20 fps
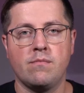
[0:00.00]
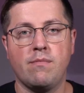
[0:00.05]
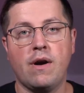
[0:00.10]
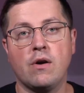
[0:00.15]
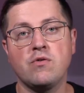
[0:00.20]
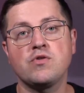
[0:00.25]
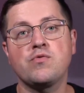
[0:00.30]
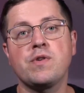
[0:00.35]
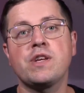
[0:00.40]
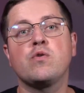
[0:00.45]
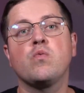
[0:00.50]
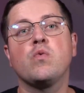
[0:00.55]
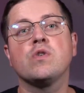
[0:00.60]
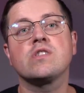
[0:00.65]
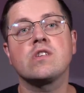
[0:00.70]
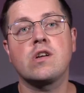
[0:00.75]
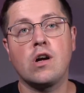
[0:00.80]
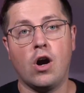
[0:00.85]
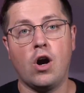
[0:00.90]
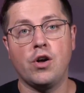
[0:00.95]
Bounce rate
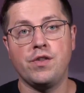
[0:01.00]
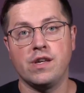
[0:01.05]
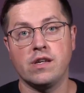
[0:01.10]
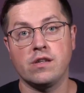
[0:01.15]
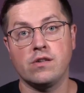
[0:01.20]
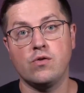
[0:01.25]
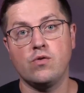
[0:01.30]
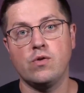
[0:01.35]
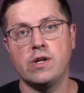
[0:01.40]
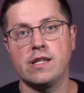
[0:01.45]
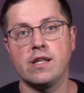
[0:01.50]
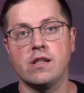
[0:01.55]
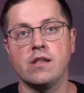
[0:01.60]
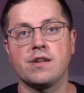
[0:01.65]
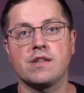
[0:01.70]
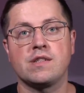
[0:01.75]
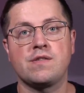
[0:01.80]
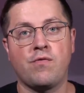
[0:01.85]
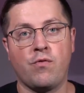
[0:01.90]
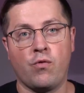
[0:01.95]
was gone in Google
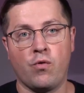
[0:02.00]
Analytics